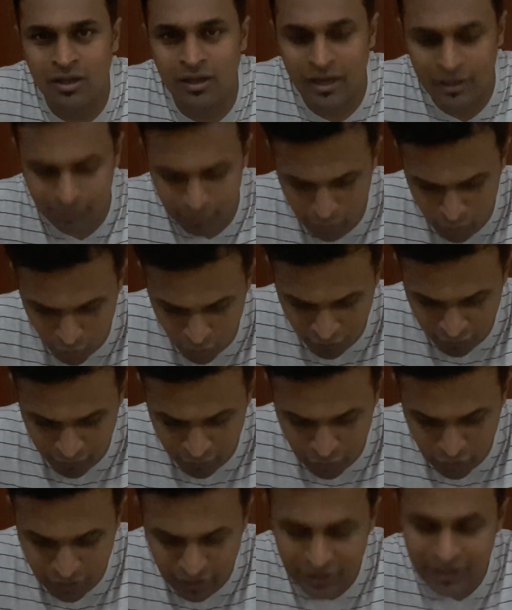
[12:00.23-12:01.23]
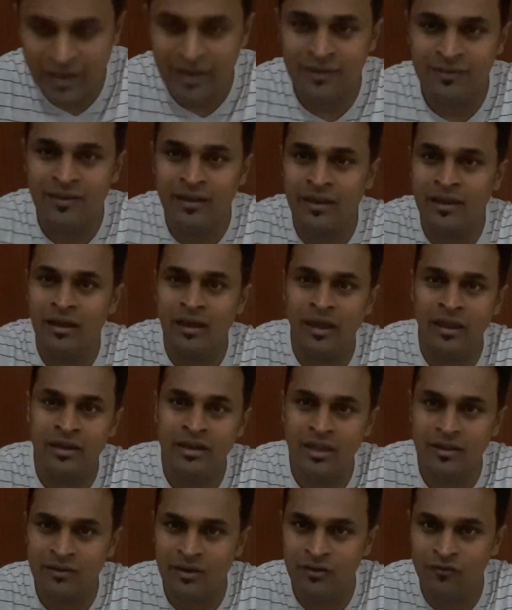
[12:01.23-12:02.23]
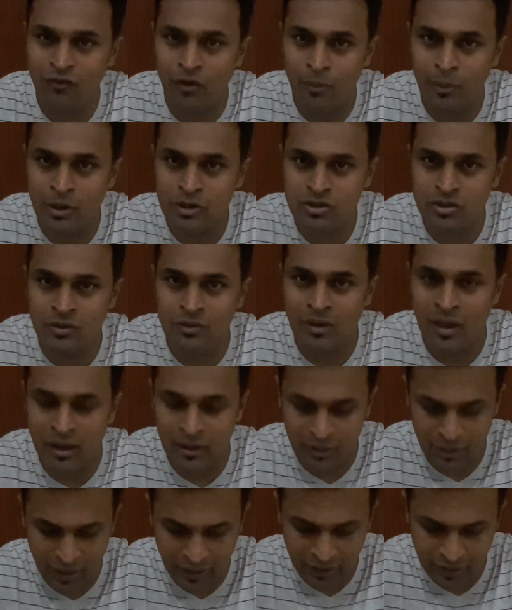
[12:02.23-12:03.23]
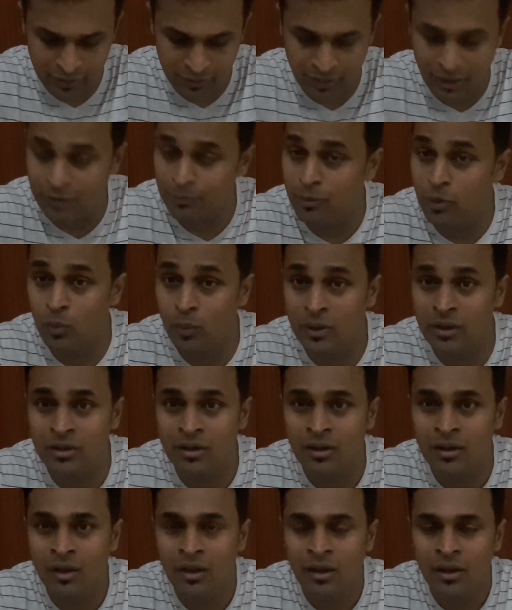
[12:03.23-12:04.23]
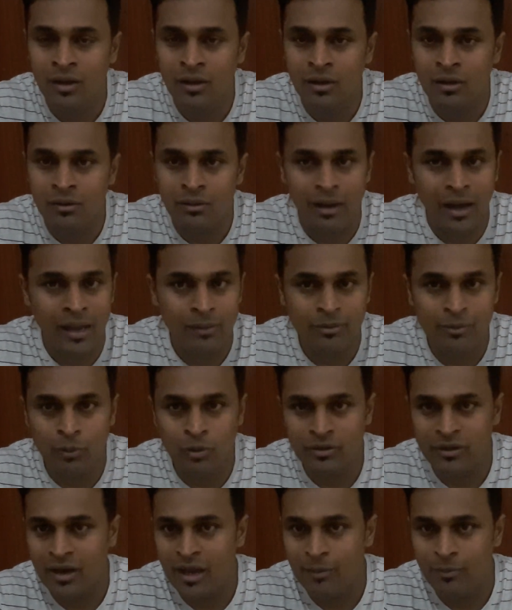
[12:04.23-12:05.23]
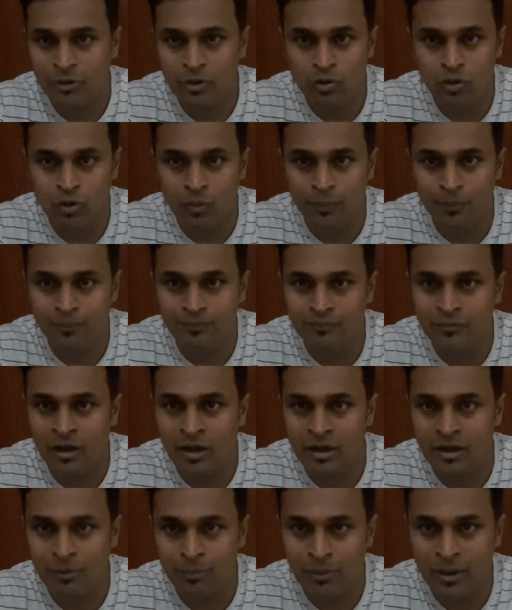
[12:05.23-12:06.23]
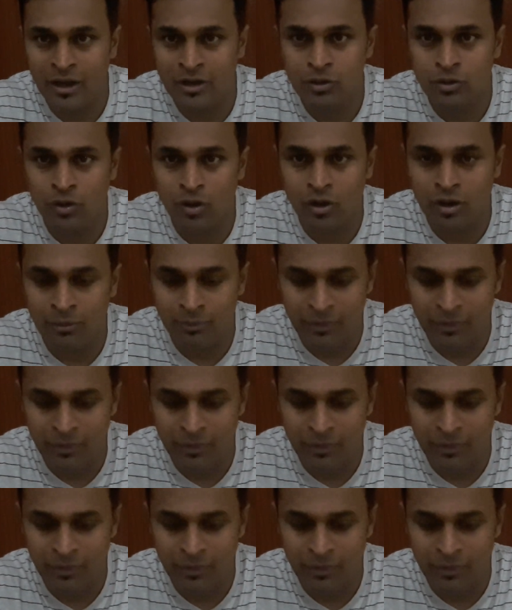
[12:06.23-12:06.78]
Let me know if you need anything, any other information, and I can help you with. I'll be more than happy to reply to your